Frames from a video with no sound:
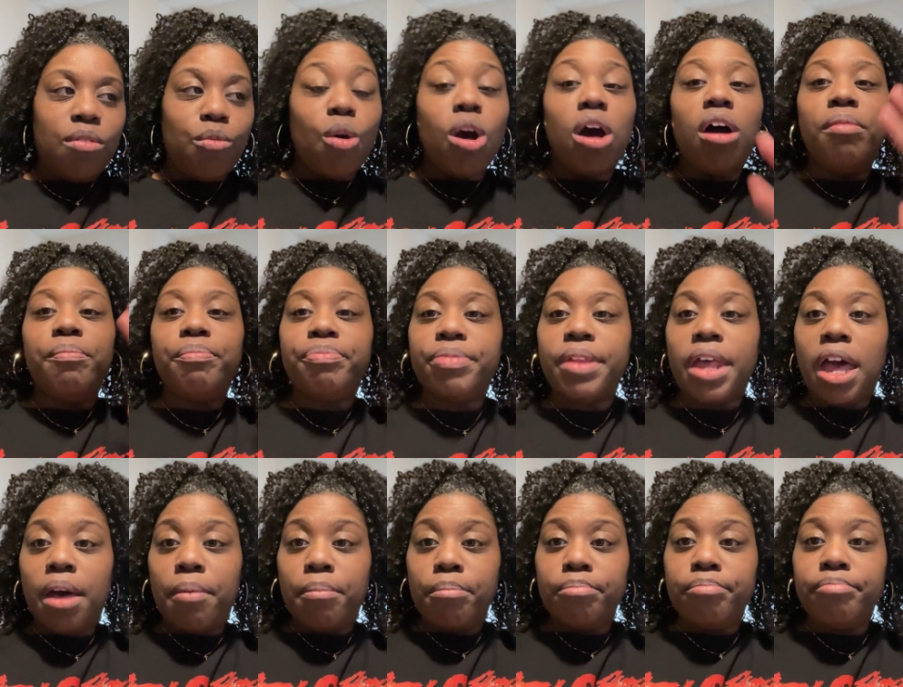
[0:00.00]
well
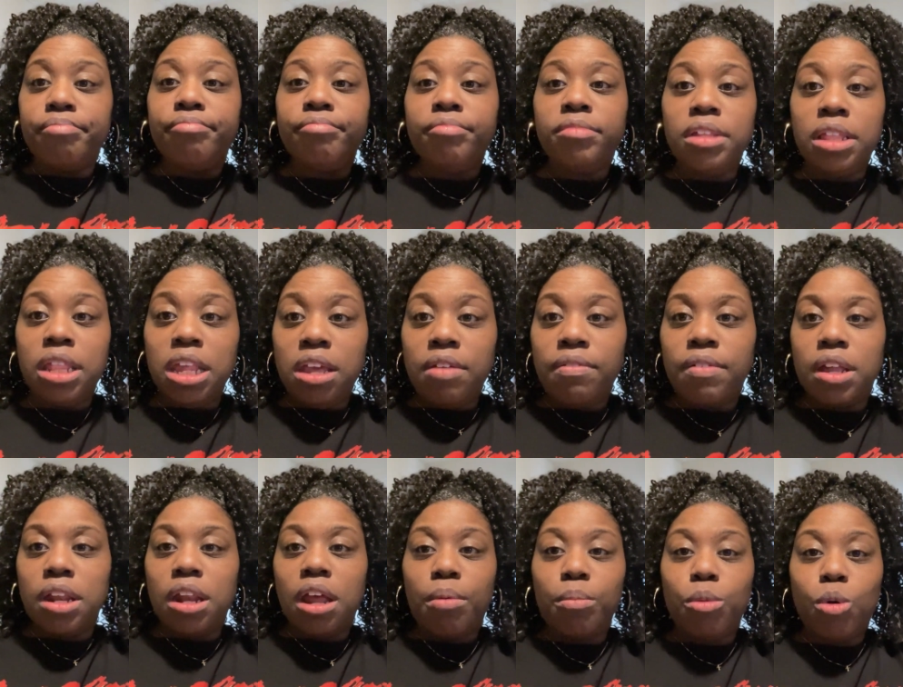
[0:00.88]
i'm
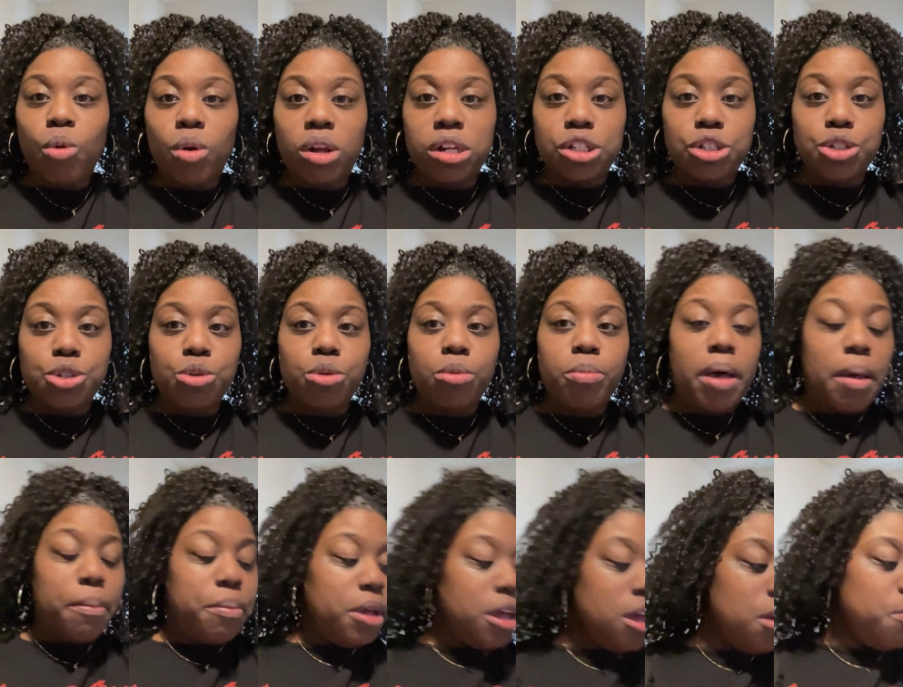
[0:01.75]
leaving i'm going to do
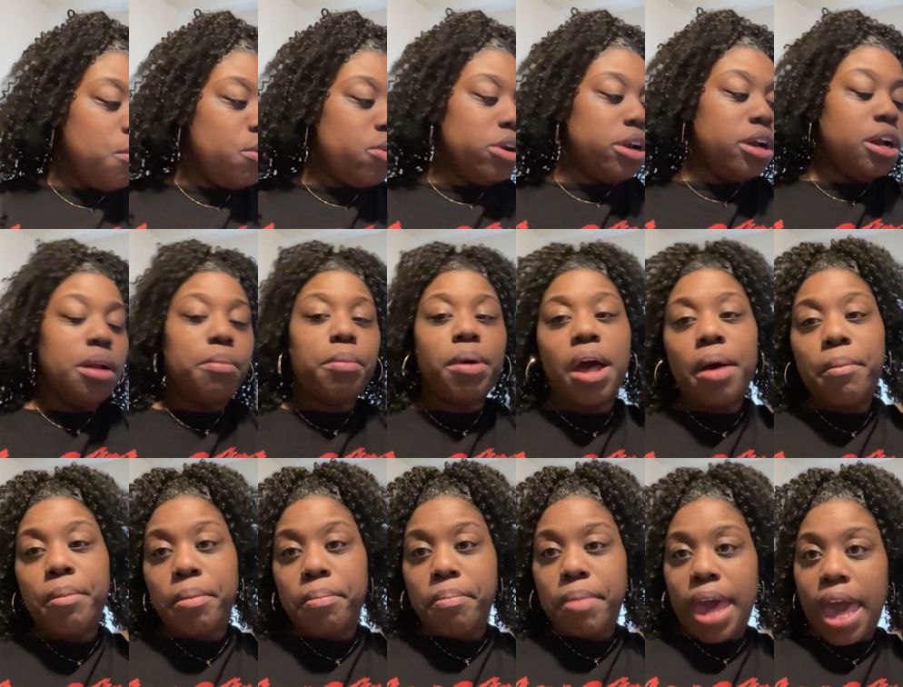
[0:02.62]
my pickup order and i'm
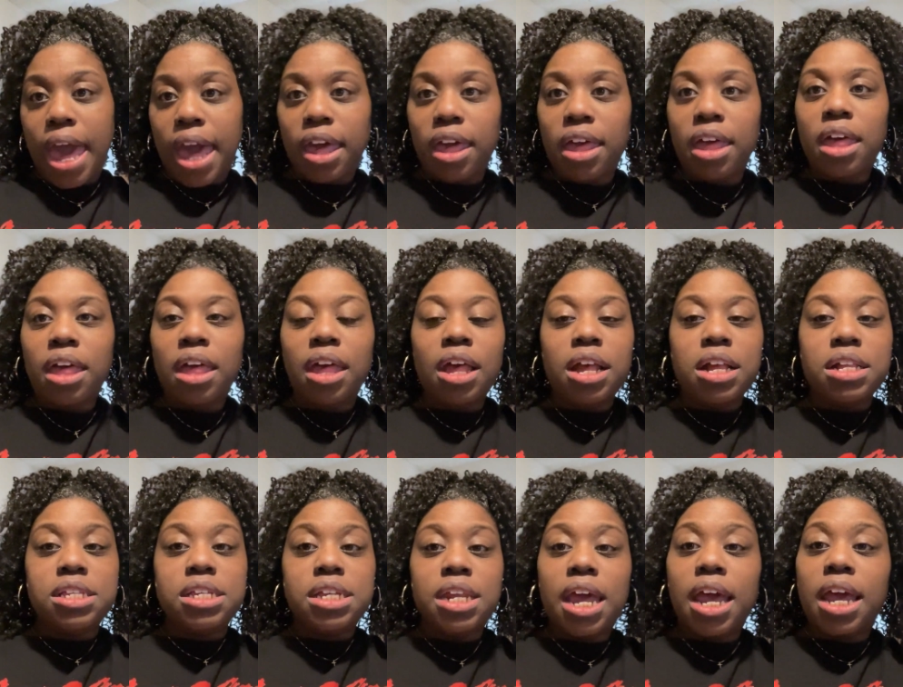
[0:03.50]
coming back
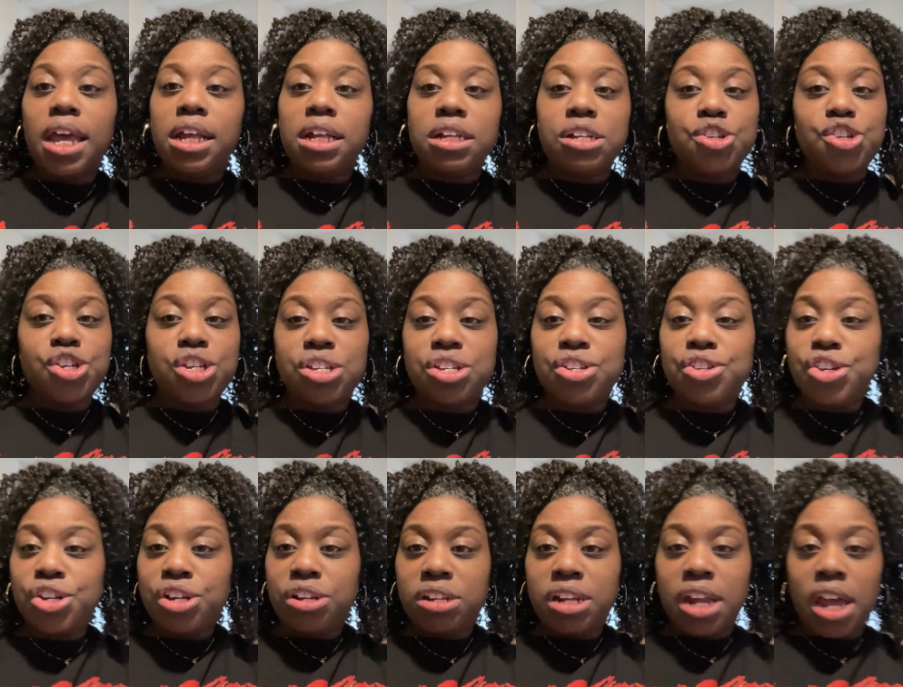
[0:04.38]
today is just a
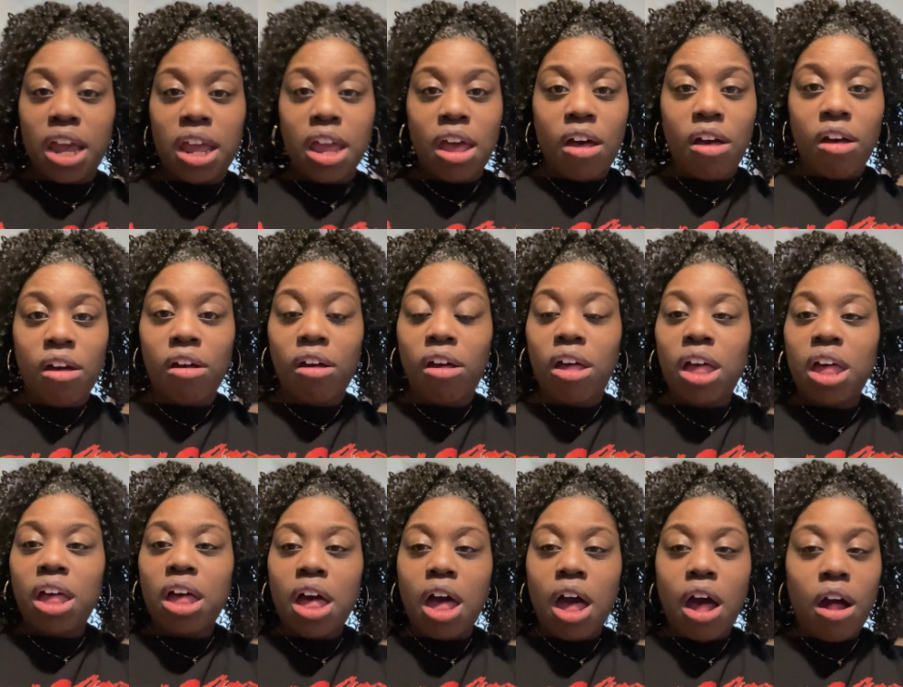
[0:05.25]
chill day y'all
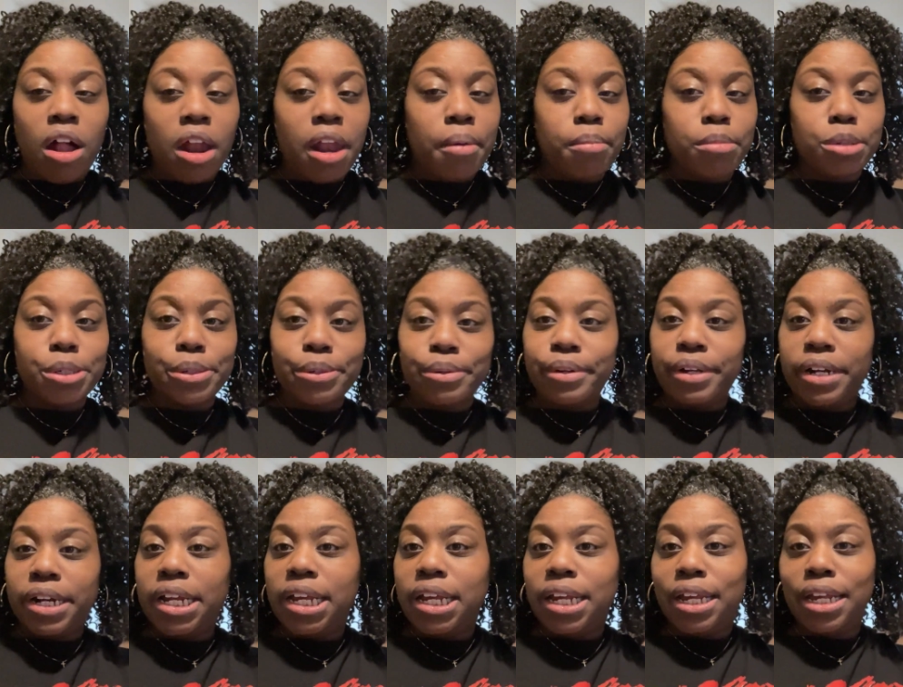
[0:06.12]
all i'm
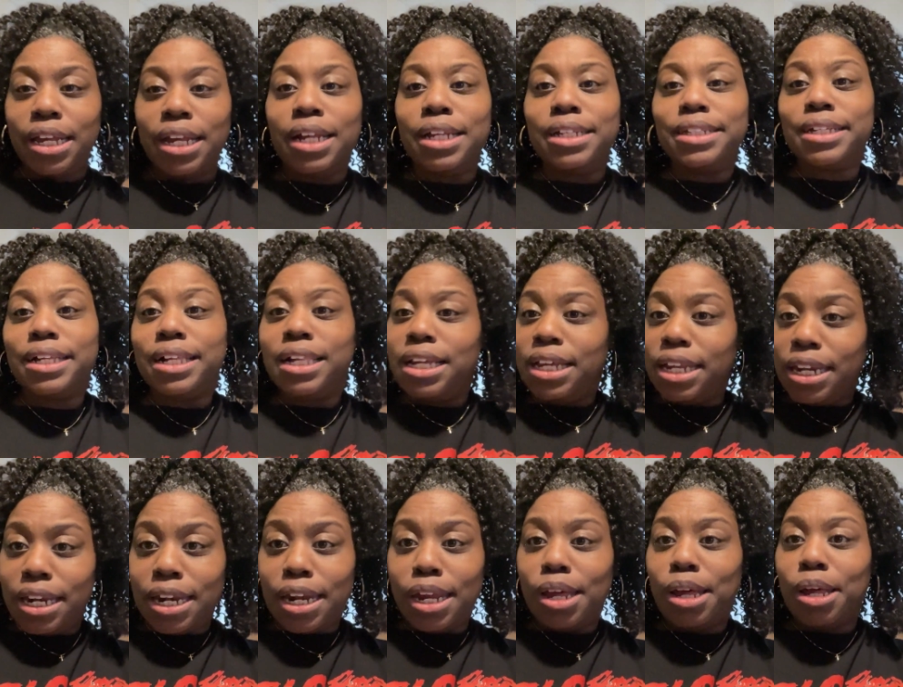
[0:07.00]
doing is
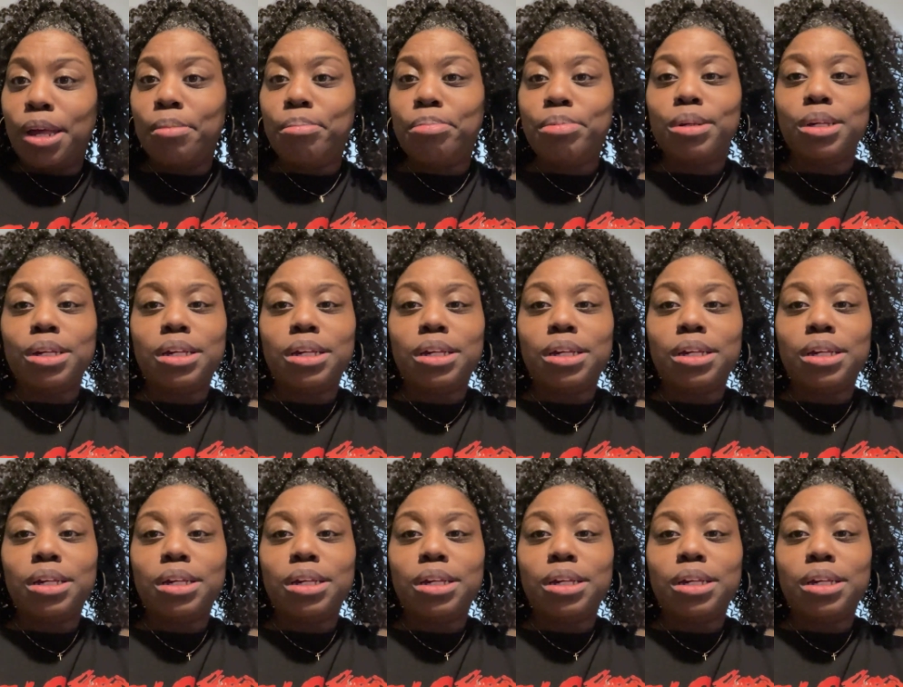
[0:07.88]
cleaning up